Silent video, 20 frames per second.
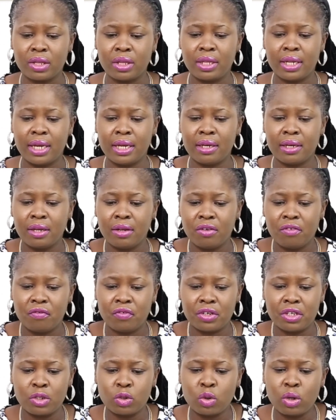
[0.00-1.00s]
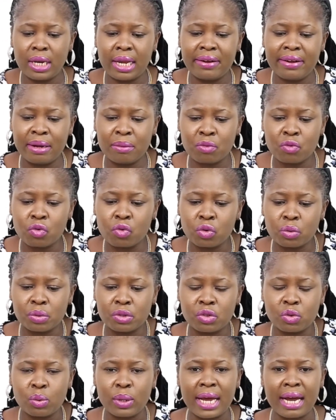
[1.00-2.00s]
Then for the tolerant
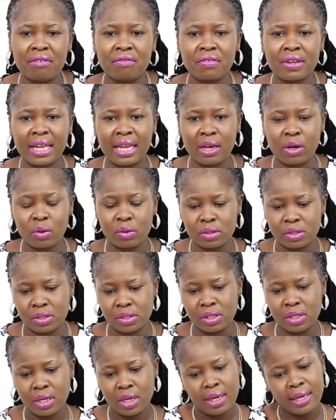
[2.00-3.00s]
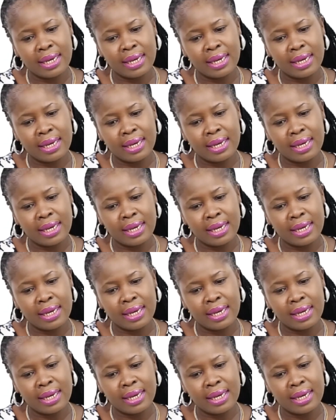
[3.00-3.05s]
groups, we have Kellogg's.